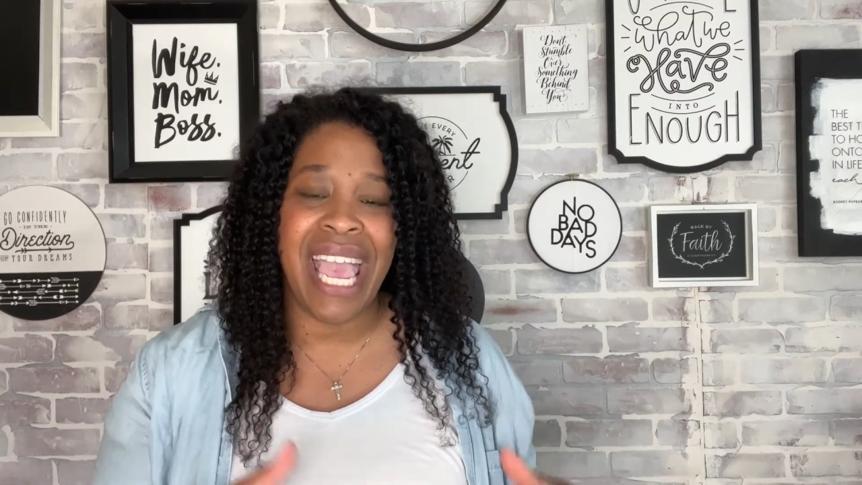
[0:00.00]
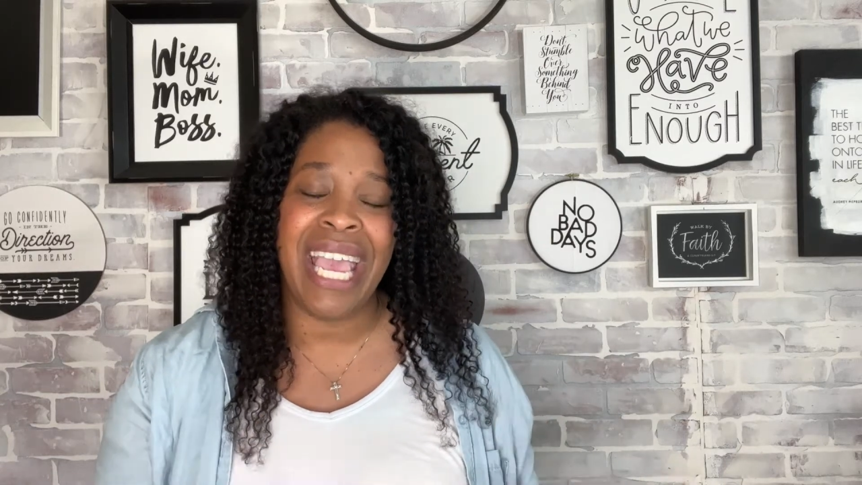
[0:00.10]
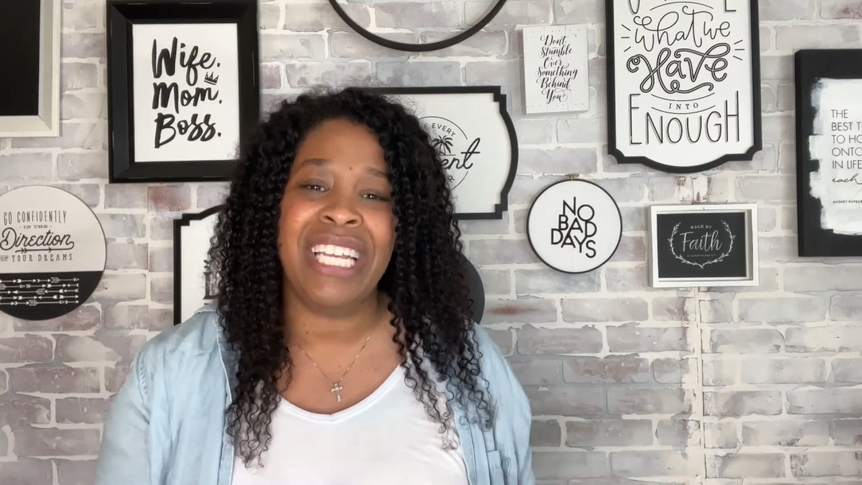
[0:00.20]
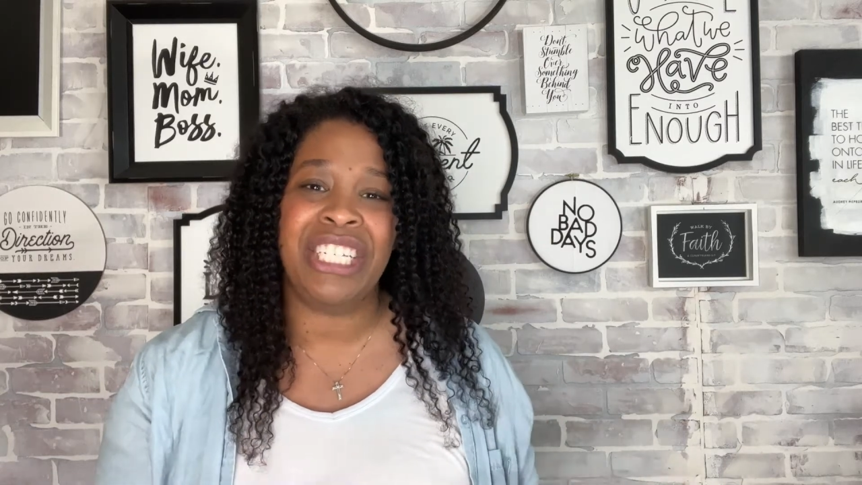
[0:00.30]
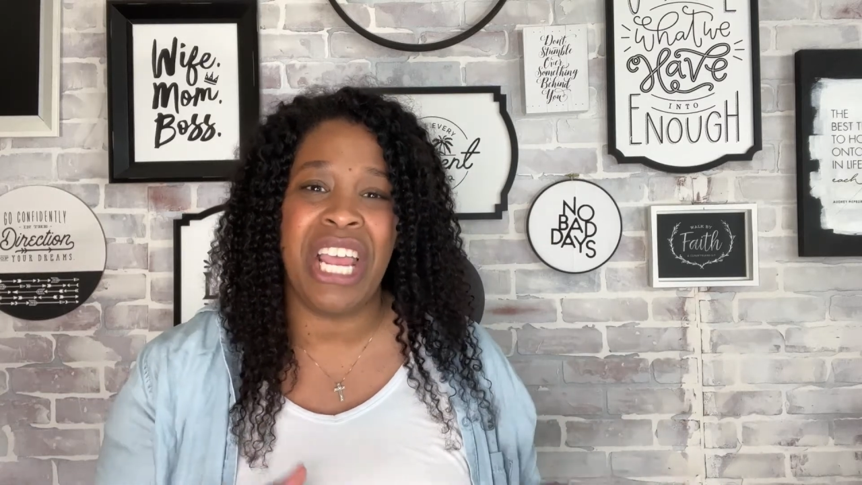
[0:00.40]

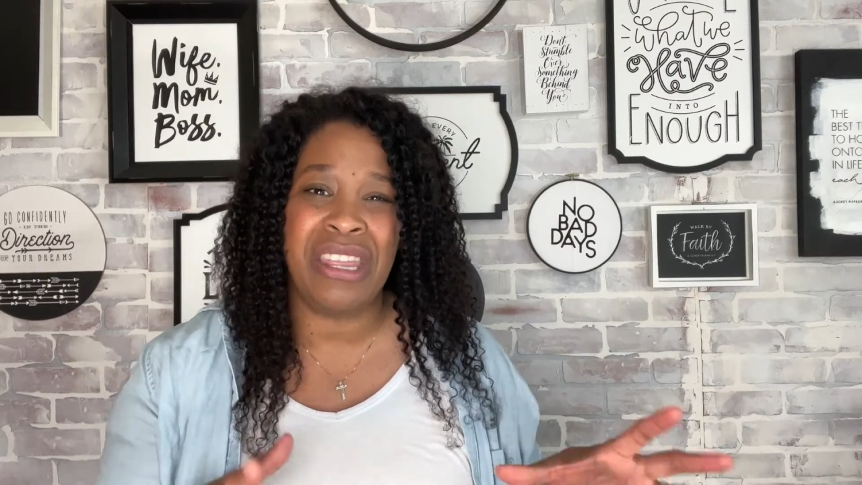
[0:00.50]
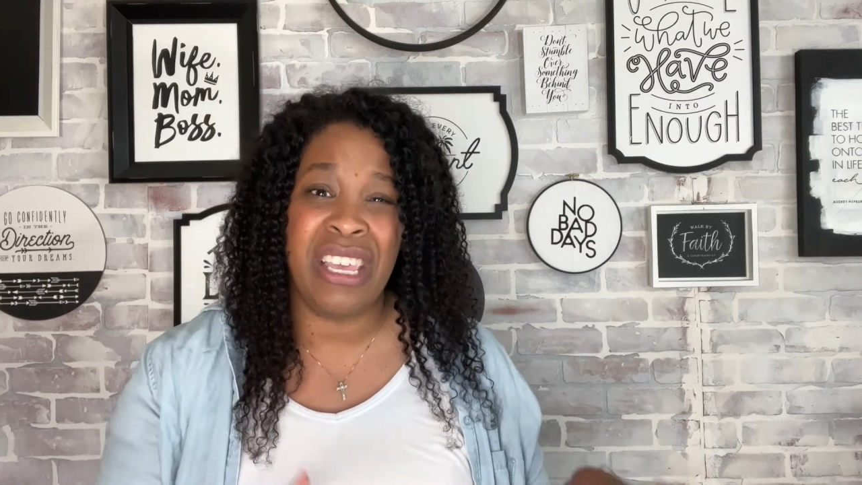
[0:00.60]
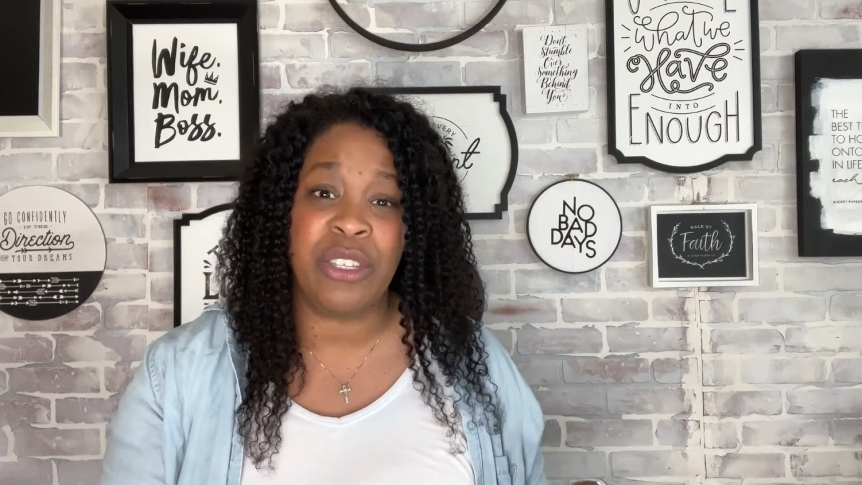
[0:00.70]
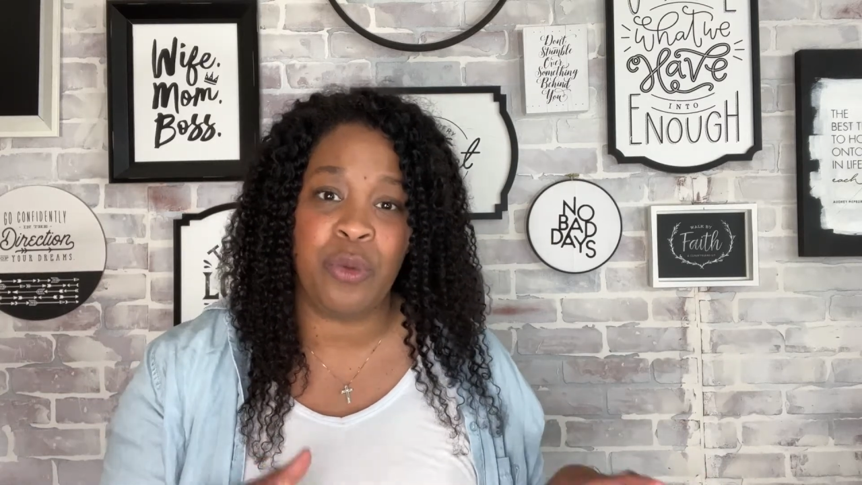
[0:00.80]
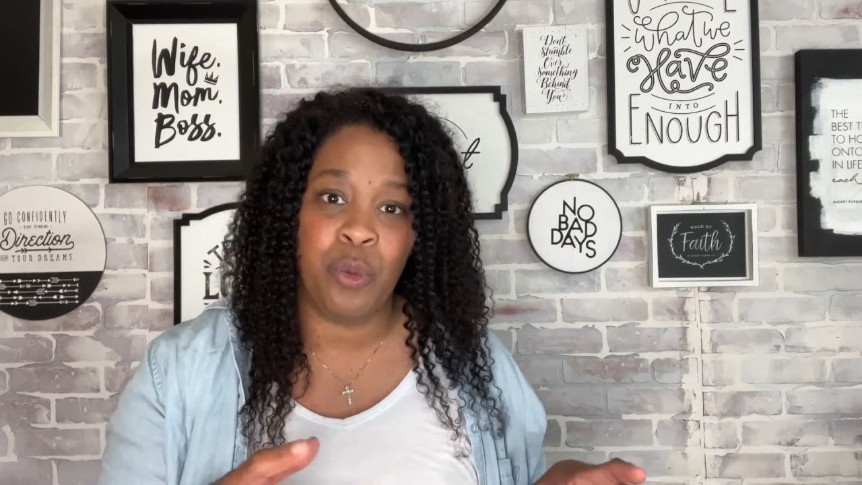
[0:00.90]
age in
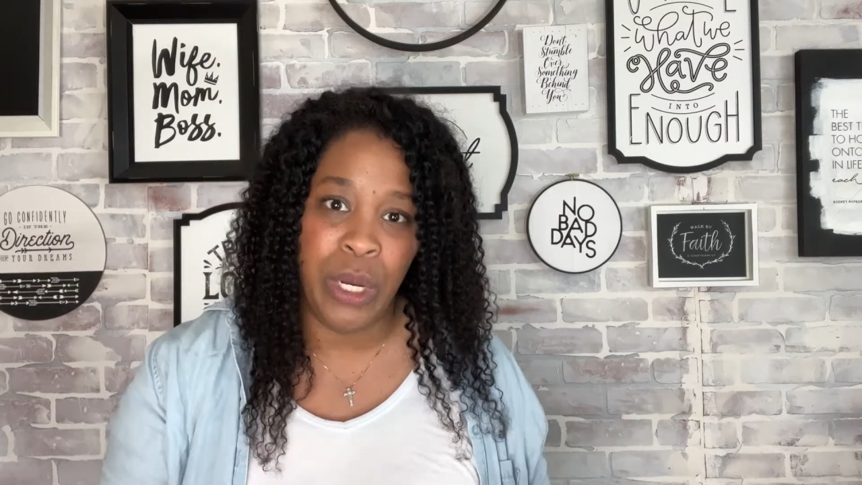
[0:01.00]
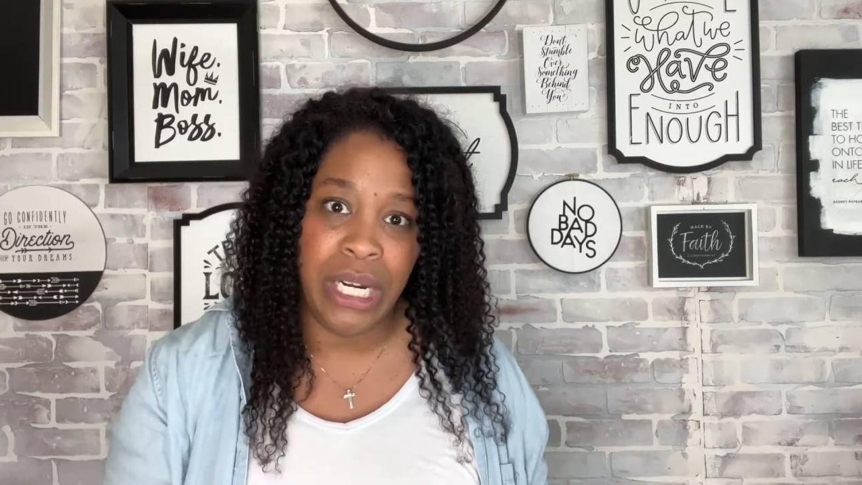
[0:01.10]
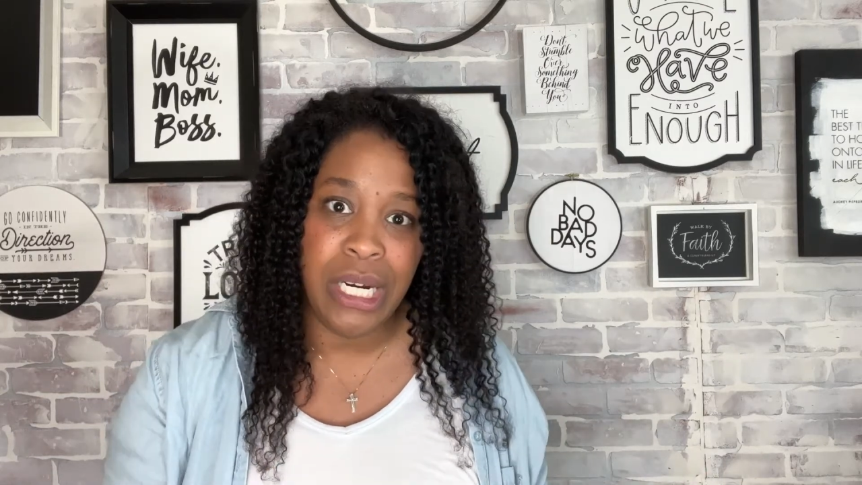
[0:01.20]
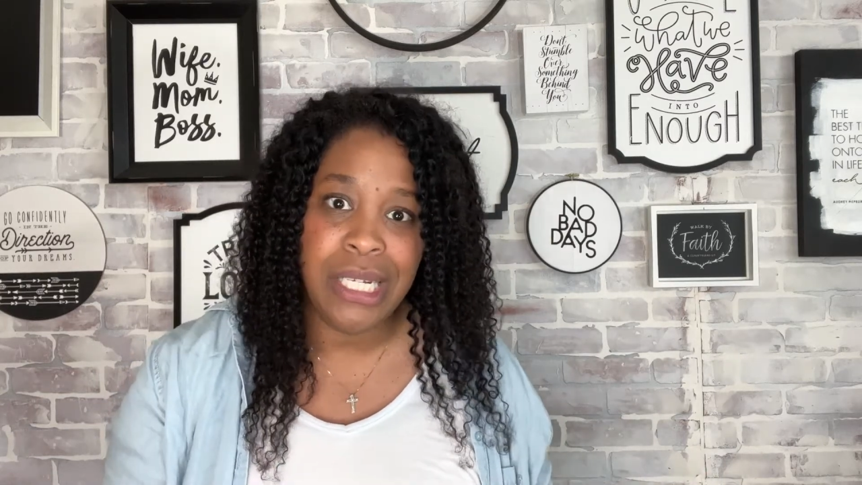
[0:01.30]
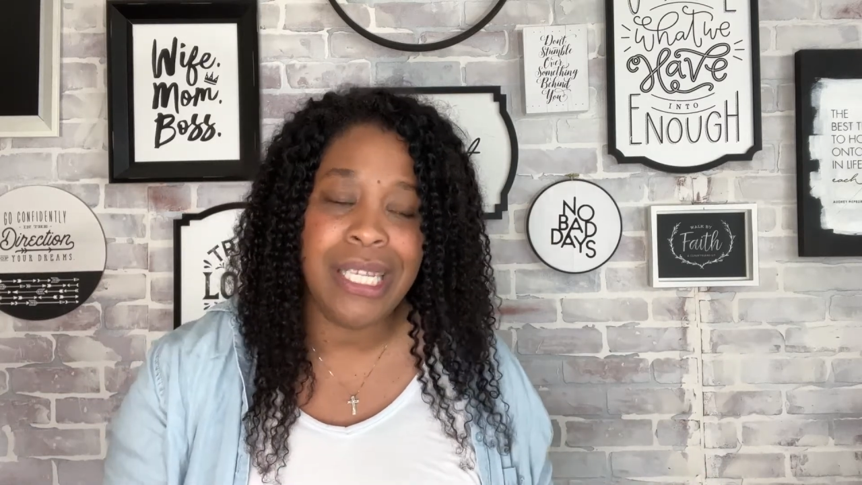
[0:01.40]
these
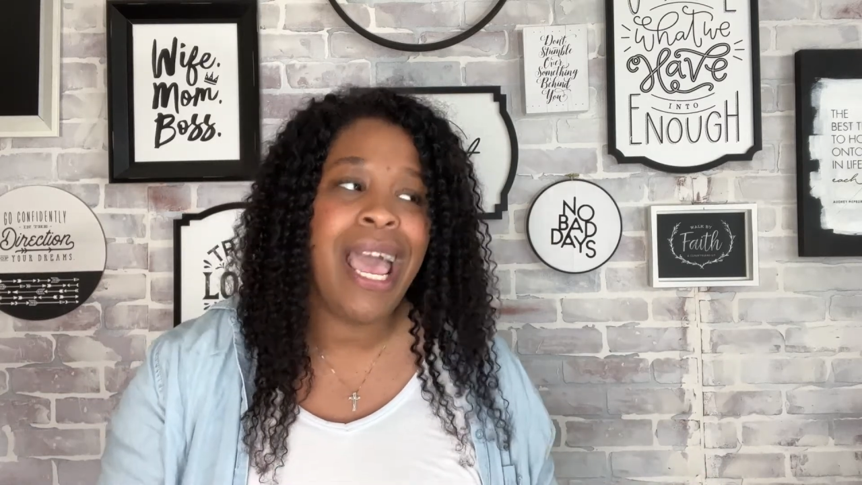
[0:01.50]
readers.